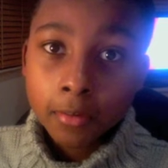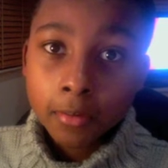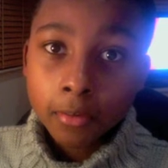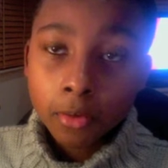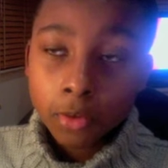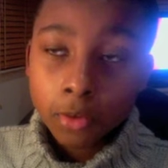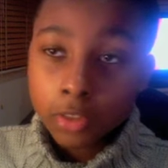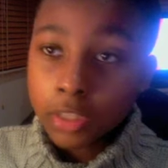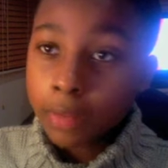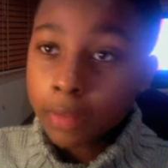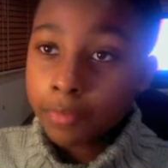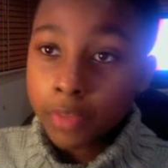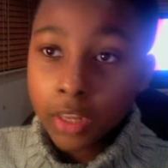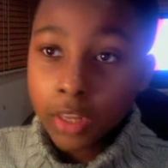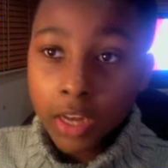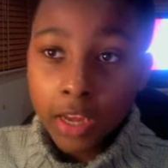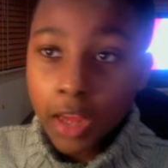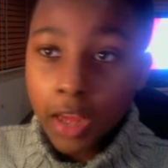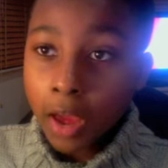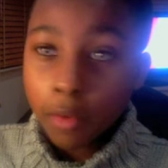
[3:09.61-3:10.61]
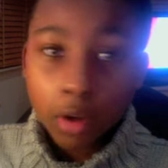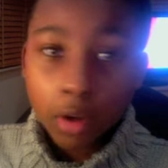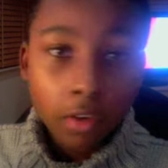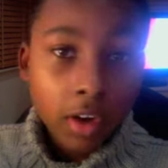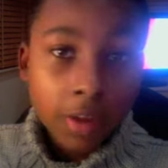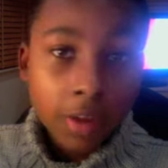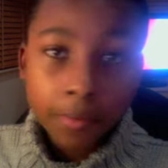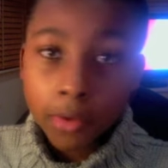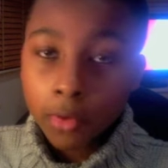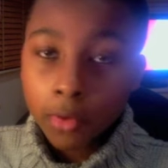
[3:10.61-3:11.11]
or something like I want to
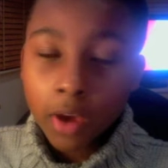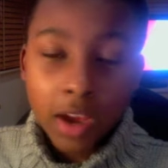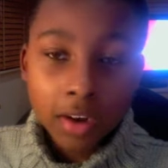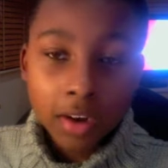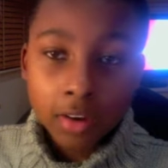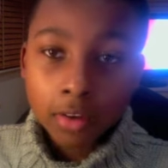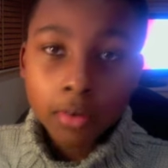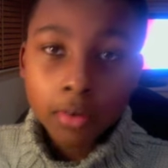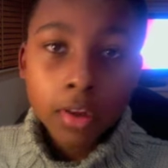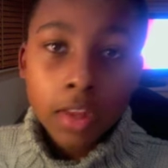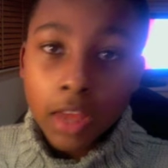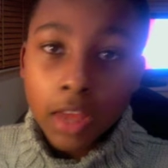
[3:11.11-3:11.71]
rape you. I don't know.